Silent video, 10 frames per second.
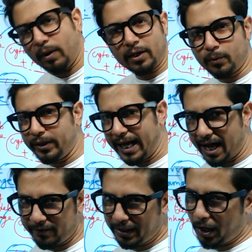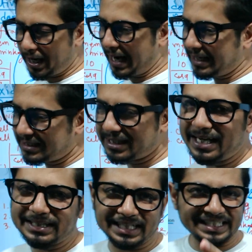what do we have in our hands?
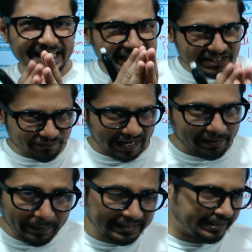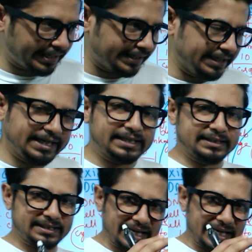The DNA is fragmented, the